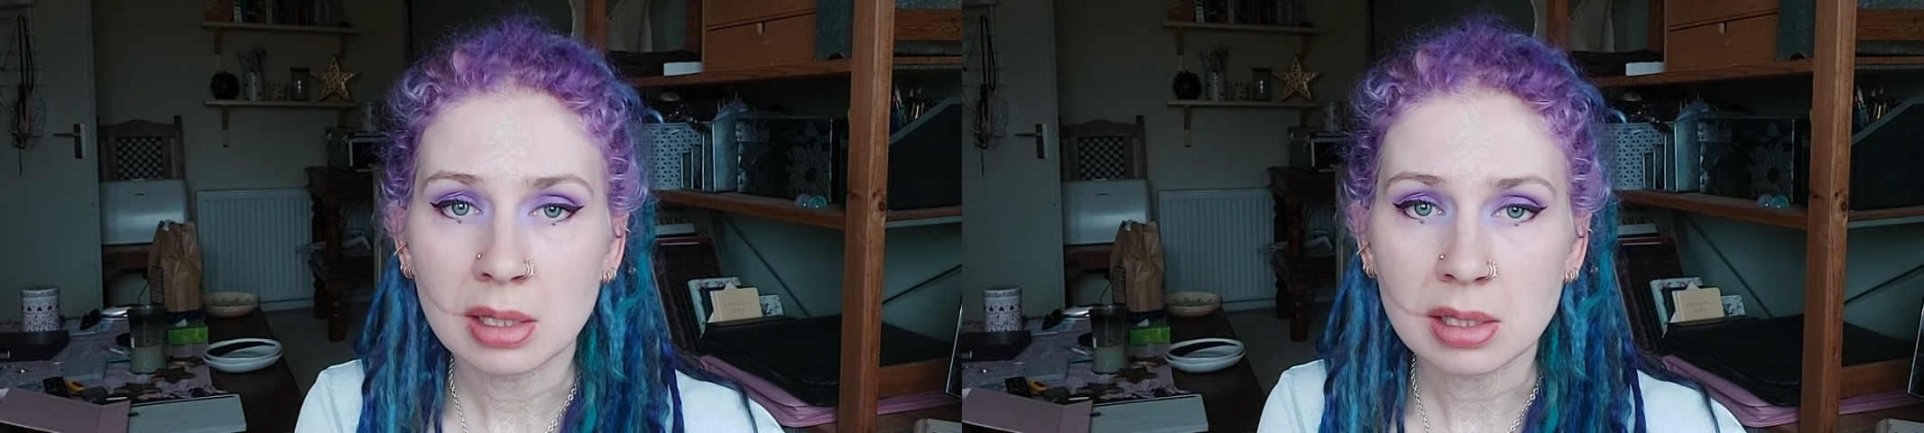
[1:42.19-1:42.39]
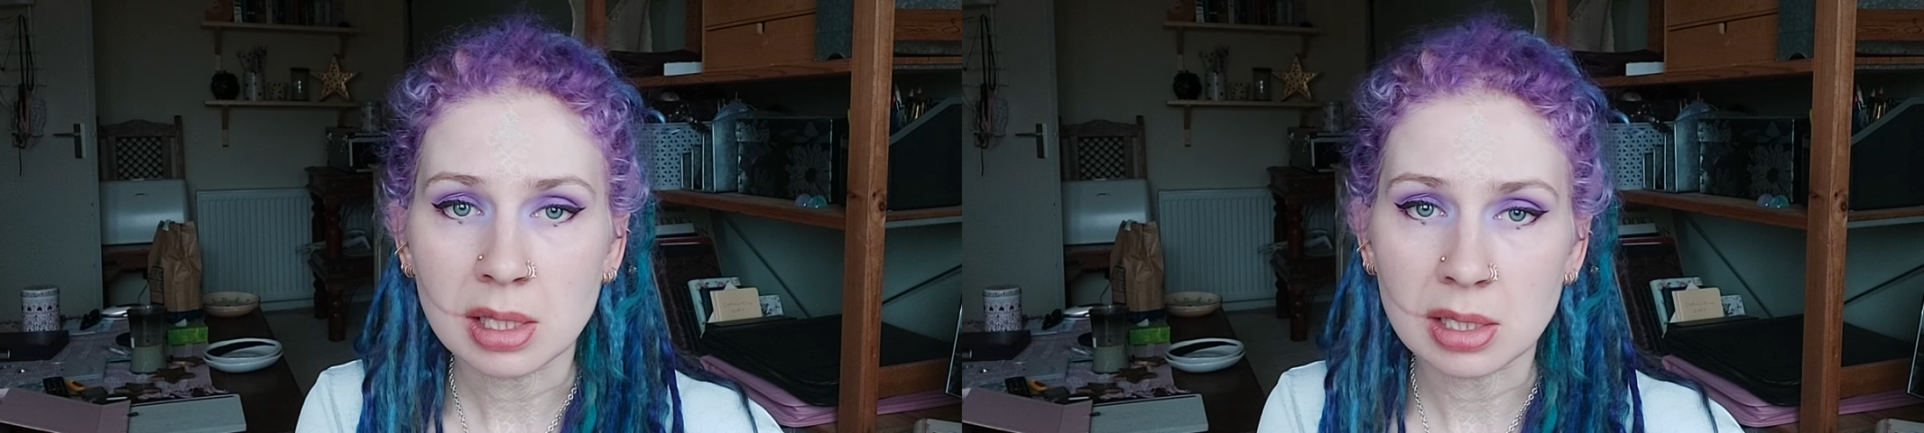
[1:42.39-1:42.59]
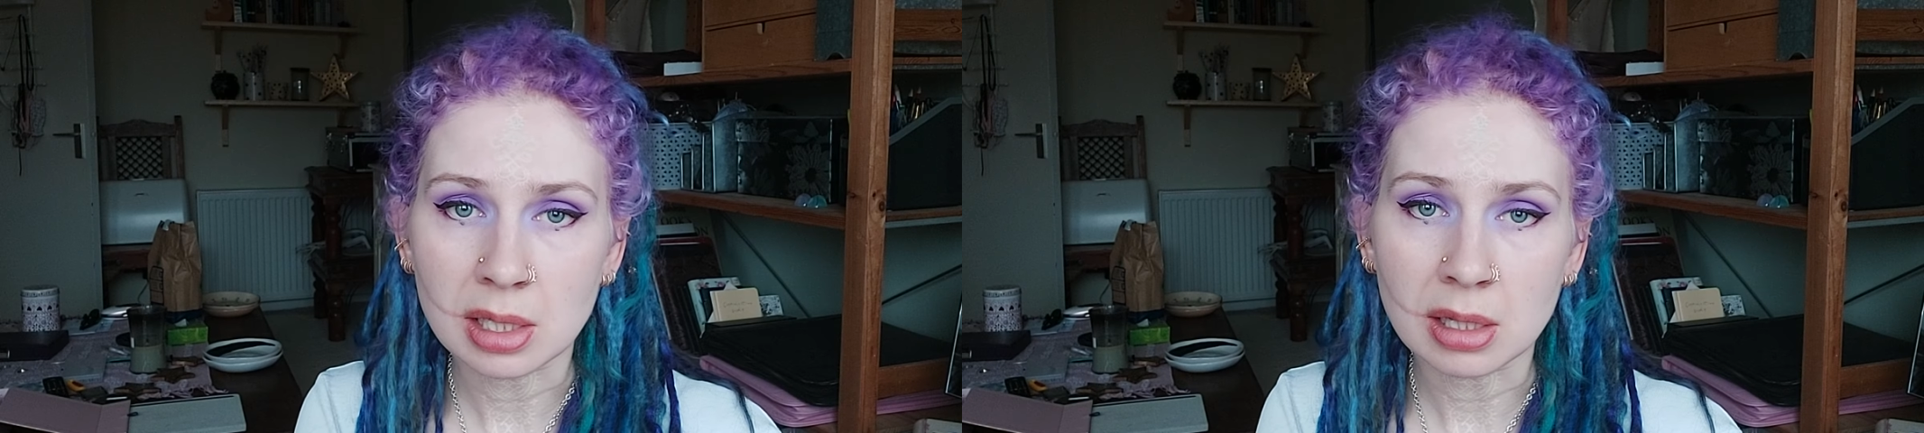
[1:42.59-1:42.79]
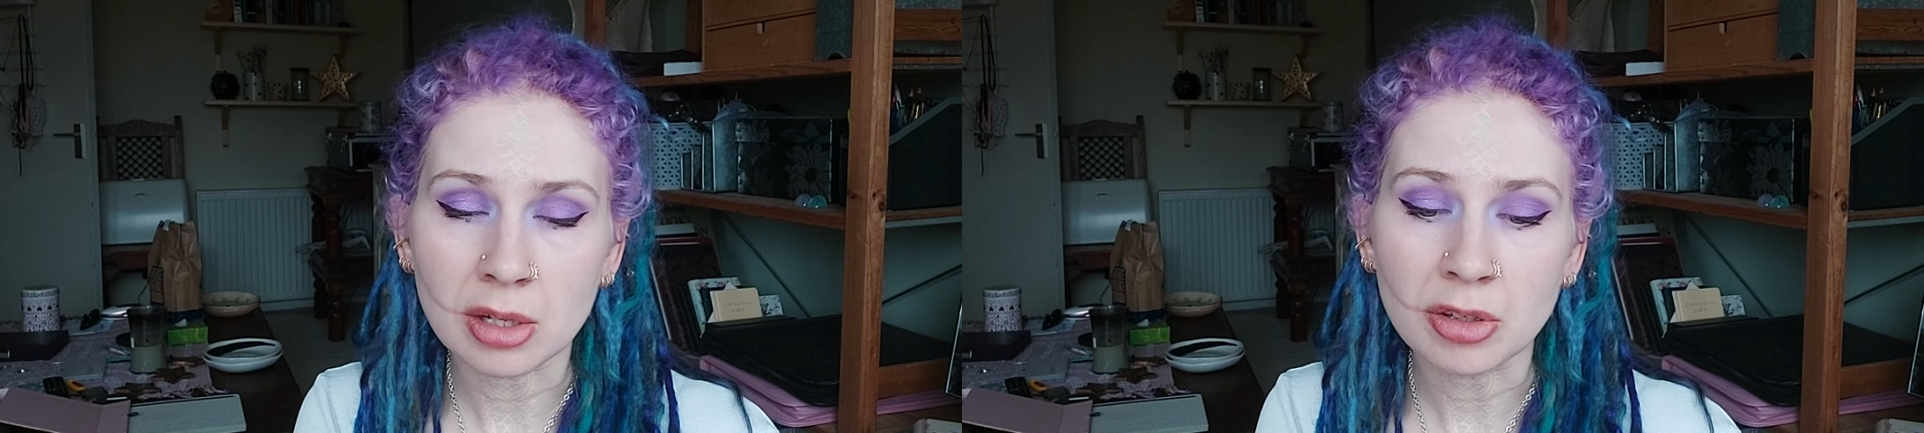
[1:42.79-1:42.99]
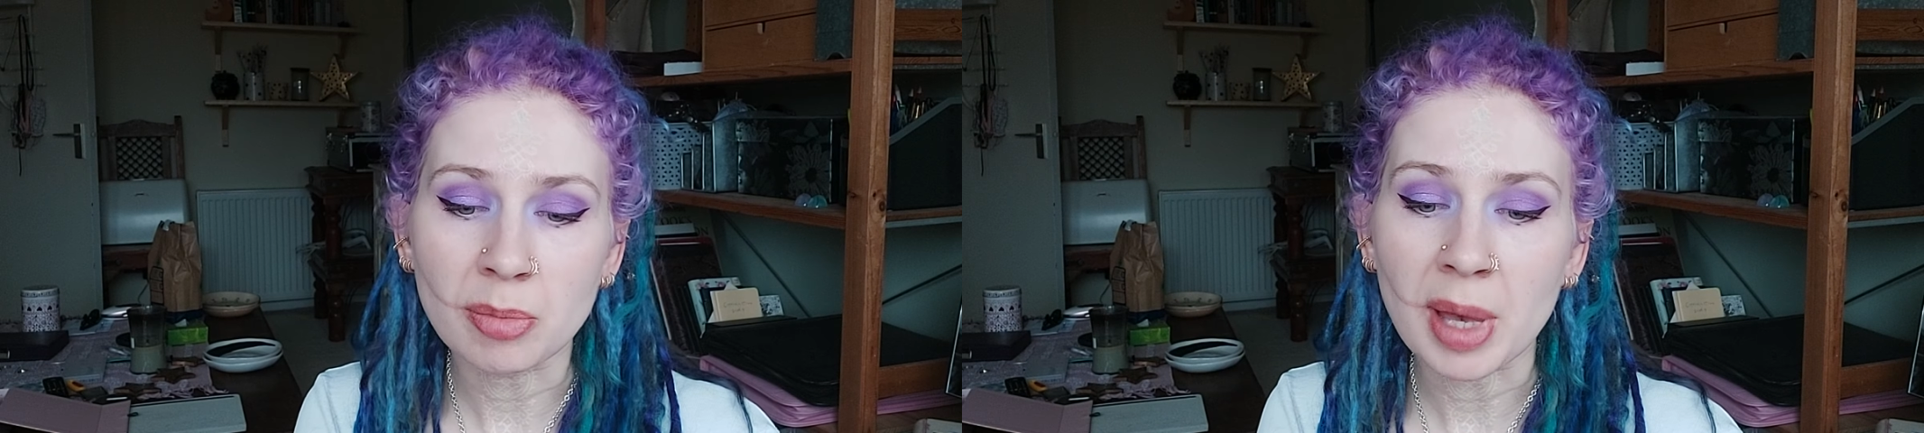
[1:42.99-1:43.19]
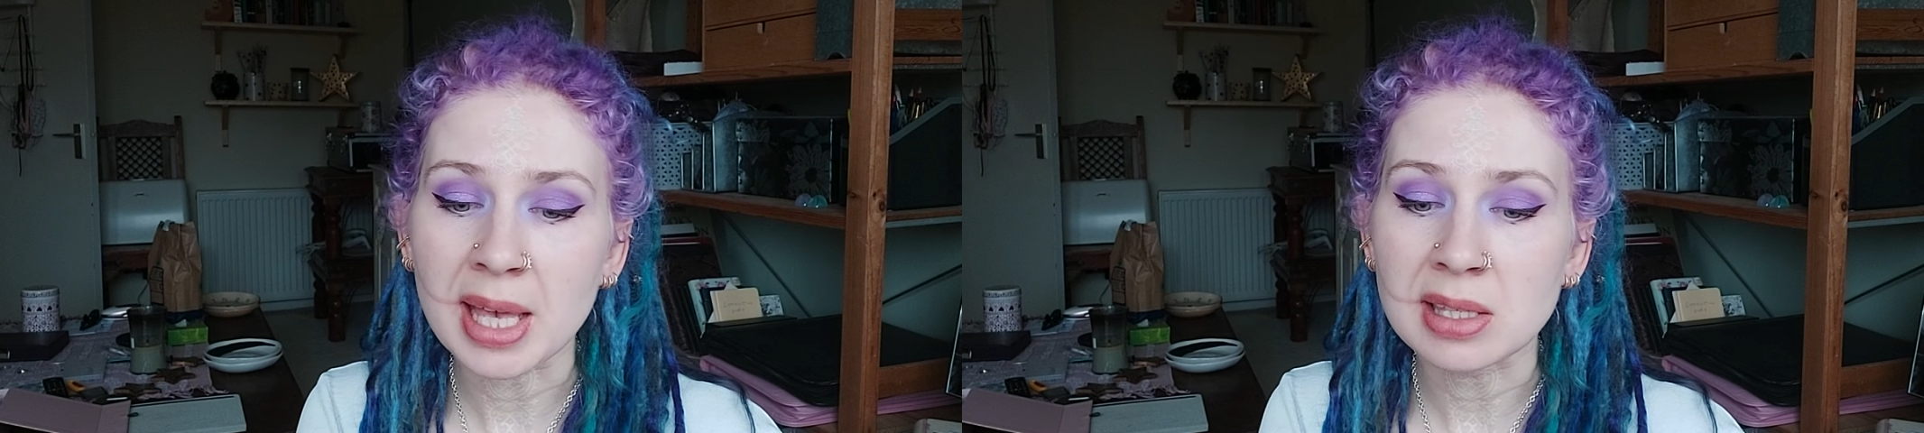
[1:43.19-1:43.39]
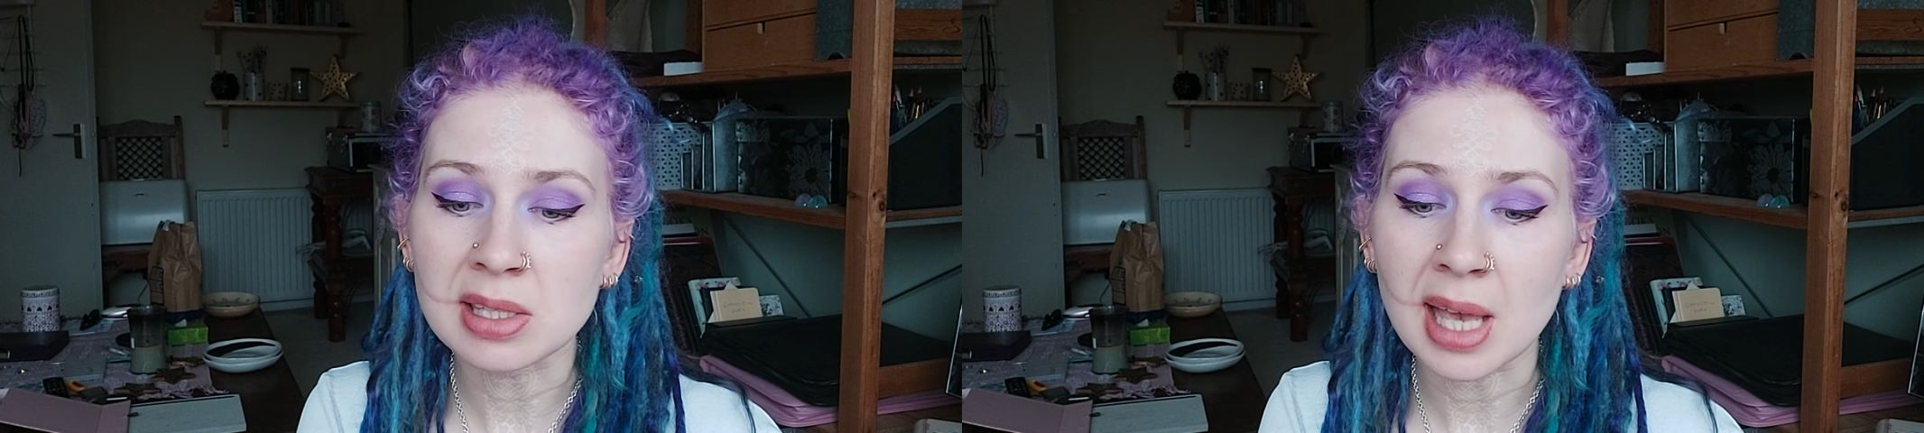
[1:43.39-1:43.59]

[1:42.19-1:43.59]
sitting along the bed's